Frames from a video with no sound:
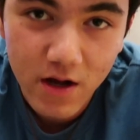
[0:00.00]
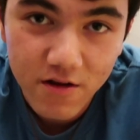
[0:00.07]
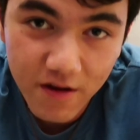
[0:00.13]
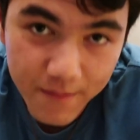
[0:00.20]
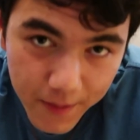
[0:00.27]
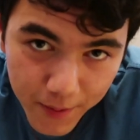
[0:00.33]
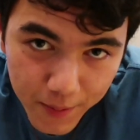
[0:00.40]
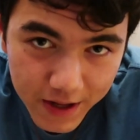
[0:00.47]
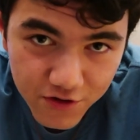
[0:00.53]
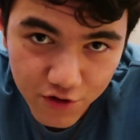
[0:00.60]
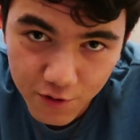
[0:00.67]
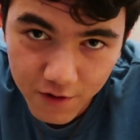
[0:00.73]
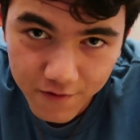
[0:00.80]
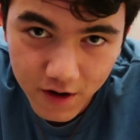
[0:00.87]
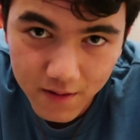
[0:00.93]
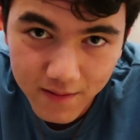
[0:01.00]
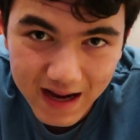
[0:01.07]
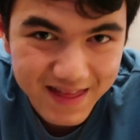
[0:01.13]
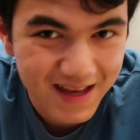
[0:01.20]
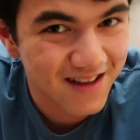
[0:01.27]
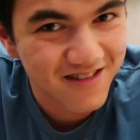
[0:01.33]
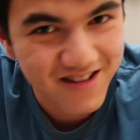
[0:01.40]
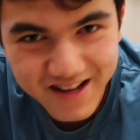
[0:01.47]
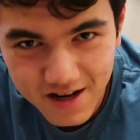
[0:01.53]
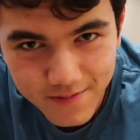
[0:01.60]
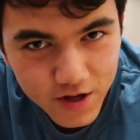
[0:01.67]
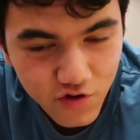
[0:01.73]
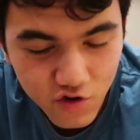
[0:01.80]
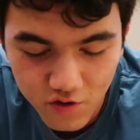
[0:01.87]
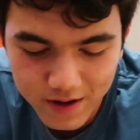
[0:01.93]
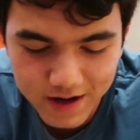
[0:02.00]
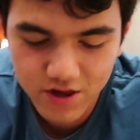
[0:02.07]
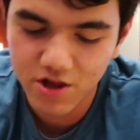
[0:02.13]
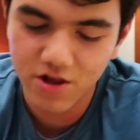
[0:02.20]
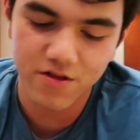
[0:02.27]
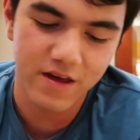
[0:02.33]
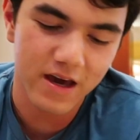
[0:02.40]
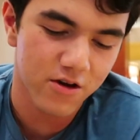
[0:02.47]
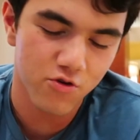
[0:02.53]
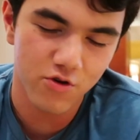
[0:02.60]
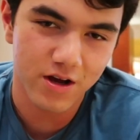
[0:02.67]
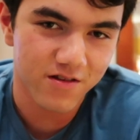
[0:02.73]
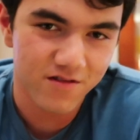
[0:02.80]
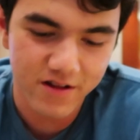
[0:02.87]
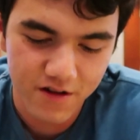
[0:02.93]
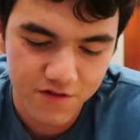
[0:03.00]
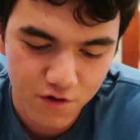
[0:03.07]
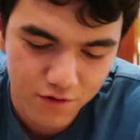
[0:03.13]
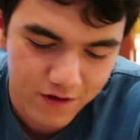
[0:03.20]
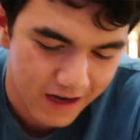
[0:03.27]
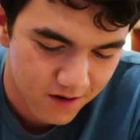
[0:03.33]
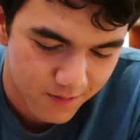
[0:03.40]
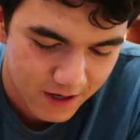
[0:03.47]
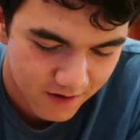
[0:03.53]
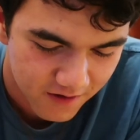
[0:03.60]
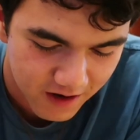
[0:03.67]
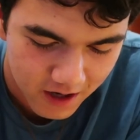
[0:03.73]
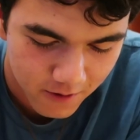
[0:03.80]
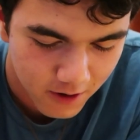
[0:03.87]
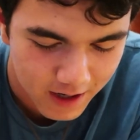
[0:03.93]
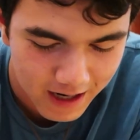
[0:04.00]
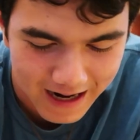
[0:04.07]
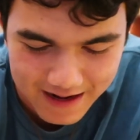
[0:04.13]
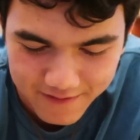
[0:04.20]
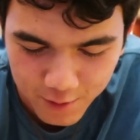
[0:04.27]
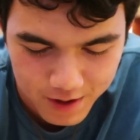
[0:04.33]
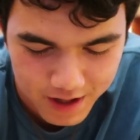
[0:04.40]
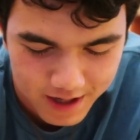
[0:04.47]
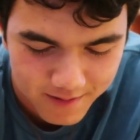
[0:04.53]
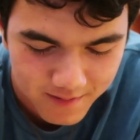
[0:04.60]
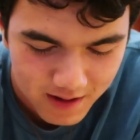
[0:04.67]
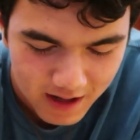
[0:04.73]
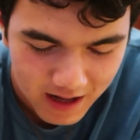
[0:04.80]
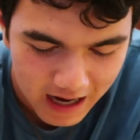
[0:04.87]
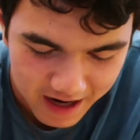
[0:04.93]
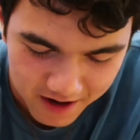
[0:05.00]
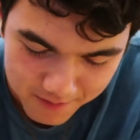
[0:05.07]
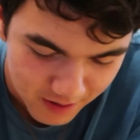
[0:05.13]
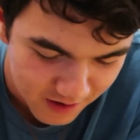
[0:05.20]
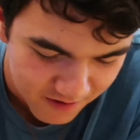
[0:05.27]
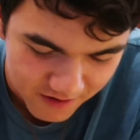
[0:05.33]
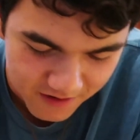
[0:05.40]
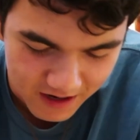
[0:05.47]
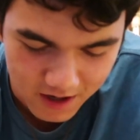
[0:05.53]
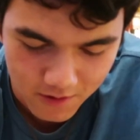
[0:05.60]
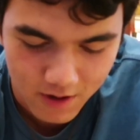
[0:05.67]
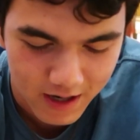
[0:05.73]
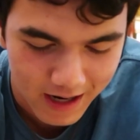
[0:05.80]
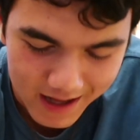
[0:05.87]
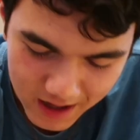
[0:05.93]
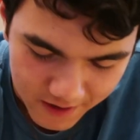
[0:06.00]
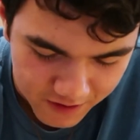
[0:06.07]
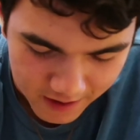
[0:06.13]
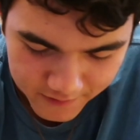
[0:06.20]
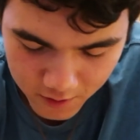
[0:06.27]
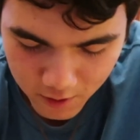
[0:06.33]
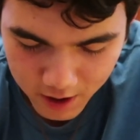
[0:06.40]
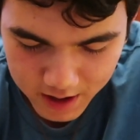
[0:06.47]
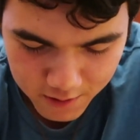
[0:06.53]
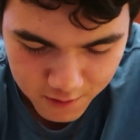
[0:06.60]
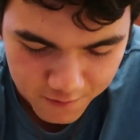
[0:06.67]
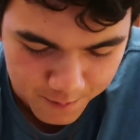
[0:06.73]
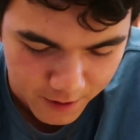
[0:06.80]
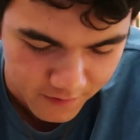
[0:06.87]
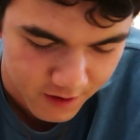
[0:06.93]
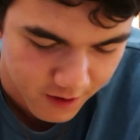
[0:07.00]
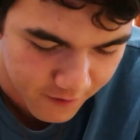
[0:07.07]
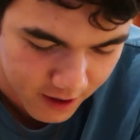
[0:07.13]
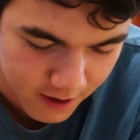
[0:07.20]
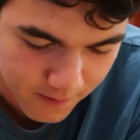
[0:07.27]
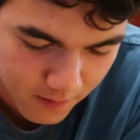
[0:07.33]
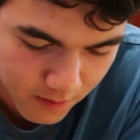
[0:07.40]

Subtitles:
Some people play 2 of them. I think it's a little bit too much. The extra deck's a little too tight to be on the second one. I didn't miss the second one. I loved having 1. It was perfectly fine.